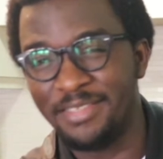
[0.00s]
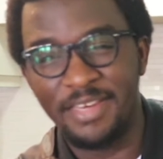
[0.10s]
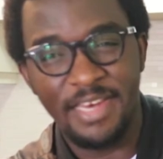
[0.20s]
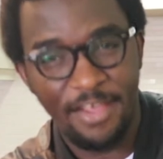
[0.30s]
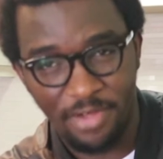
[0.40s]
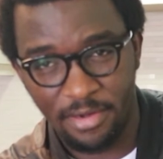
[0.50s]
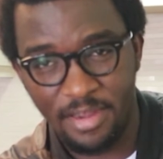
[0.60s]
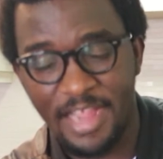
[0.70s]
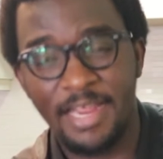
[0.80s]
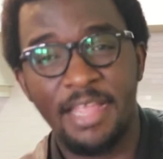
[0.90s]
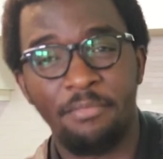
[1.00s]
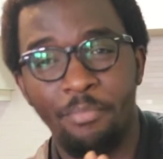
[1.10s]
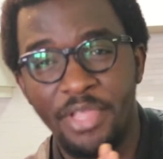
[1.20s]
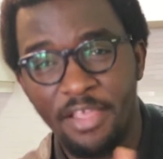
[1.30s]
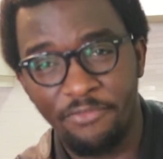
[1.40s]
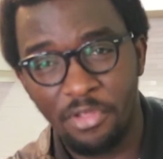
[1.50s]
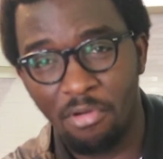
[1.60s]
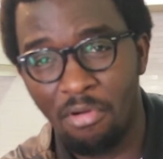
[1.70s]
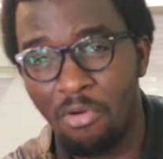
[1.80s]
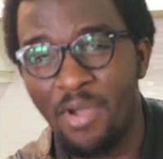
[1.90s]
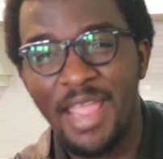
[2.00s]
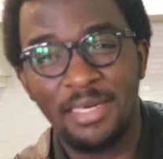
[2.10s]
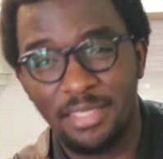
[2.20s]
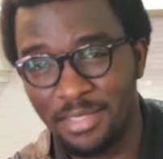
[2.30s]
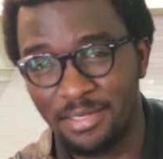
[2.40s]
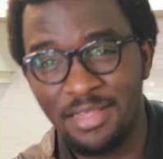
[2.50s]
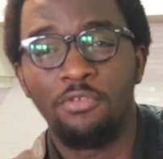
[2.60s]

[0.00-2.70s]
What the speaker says: Never, either in behavior or anything.